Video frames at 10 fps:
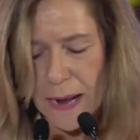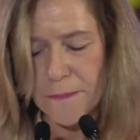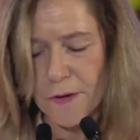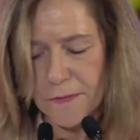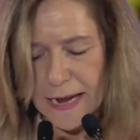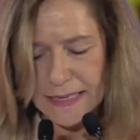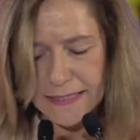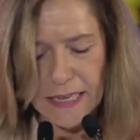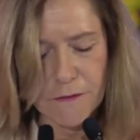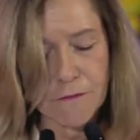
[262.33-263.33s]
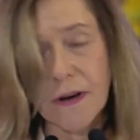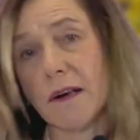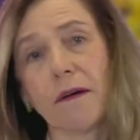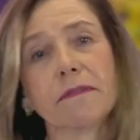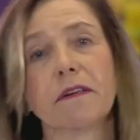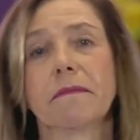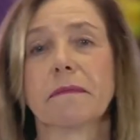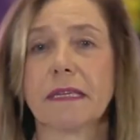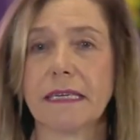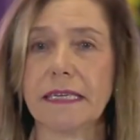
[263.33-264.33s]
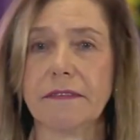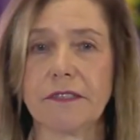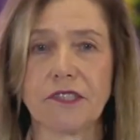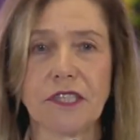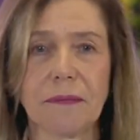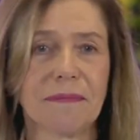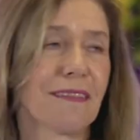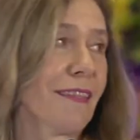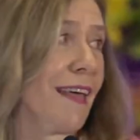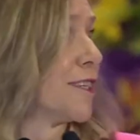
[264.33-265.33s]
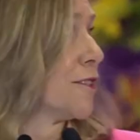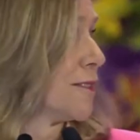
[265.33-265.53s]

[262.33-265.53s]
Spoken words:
and provides invaluable leadership. Thank